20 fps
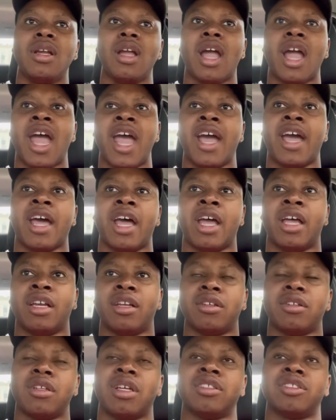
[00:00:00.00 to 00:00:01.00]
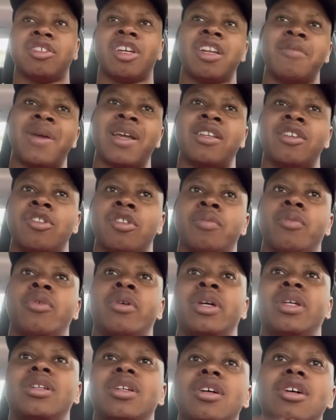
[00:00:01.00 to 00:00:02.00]
and I was trying to make another
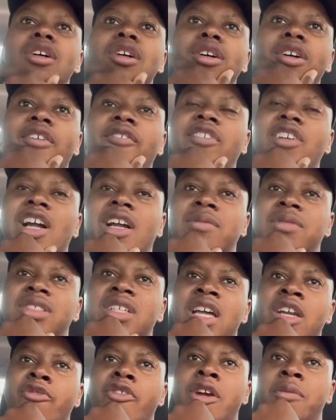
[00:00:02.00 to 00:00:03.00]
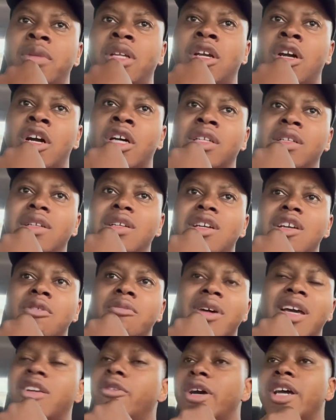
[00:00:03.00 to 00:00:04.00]
point. I feel like I'm just kind of rambling on.
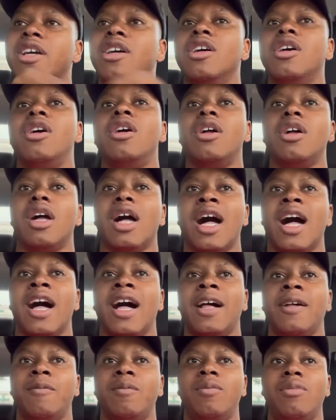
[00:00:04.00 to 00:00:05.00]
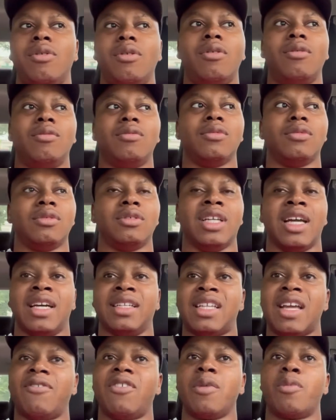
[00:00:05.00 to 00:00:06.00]
But anyway, um, yeah,
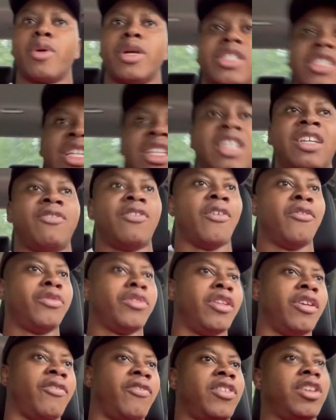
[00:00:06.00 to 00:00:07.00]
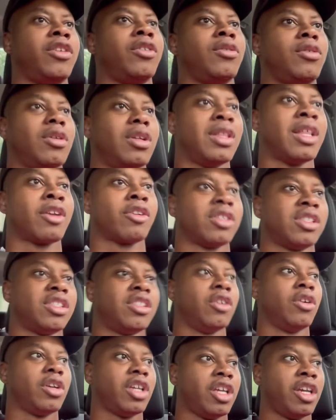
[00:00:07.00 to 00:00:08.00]
definitely appreciative of the few that are
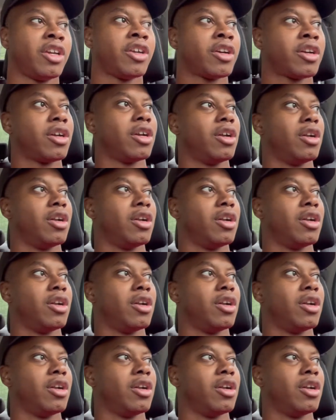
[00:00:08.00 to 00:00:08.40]
still here.